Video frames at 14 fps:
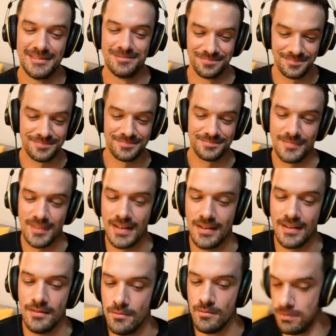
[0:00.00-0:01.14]
Yeah. So most
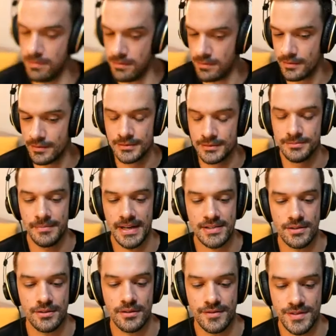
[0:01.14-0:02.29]
people like that. Most people, Makes
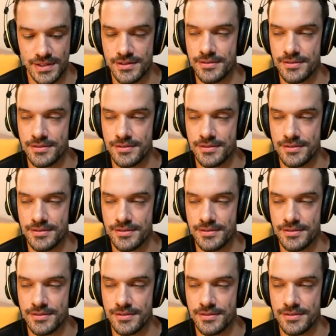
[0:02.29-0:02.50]
I mean, we sense.